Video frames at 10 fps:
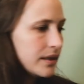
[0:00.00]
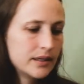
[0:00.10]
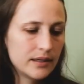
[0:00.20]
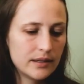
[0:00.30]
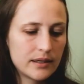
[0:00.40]

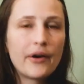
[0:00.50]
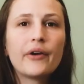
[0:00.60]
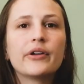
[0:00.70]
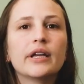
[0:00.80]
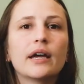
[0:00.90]

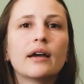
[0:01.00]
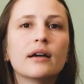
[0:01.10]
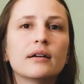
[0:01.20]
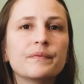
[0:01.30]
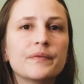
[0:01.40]
So
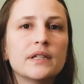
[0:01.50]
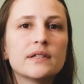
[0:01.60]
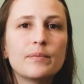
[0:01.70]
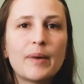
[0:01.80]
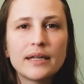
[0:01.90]
it's a
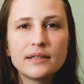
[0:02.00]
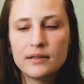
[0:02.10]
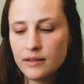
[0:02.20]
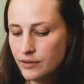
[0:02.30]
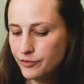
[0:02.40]

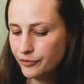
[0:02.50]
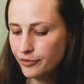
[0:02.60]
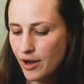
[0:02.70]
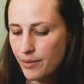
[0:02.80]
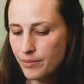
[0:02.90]
pattern
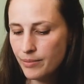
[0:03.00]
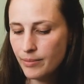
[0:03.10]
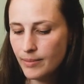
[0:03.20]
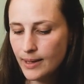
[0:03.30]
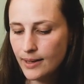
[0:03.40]

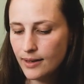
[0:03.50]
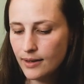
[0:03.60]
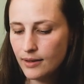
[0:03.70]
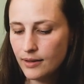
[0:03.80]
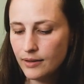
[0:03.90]
from
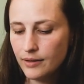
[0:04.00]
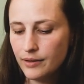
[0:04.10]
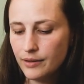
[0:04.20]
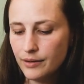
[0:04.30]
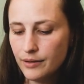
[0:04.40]

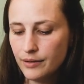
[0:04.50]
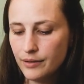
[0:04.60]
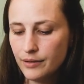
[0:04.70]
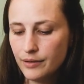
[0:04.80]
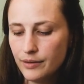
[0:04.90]

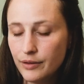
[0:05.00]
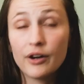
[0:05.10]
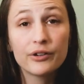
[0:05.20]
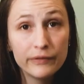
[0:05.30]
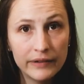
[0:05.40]

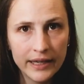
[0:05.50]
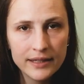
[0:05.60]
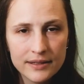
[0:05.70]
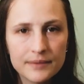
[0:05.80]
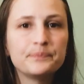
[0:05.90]
Yarn
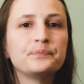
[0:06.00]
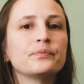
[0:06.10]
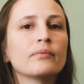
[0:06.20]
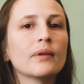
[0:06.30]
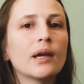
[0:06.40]
Flakes,
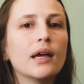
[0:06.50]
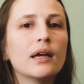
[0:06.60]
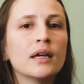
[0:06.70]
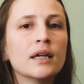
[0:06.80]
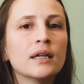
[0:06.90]

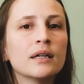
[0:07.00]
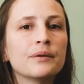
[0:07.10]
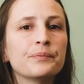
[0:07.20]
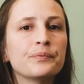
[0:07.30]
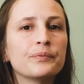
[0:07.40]

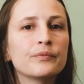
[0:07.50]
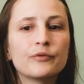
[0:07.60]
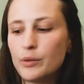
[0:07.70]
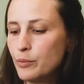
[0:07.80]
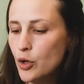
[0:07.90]

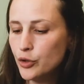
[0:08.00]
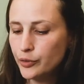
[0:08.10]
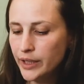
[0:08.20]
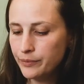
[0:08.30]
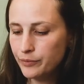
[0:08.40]
from
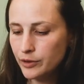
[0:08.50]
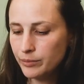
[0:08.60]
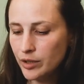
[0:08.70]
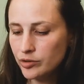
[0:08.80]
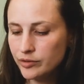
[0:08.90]
Audrey from
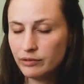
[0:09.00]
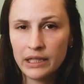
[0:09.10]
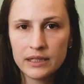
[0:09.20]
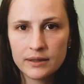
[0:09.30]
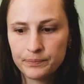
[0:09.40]
Yarn
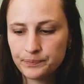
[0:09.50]
Flakes,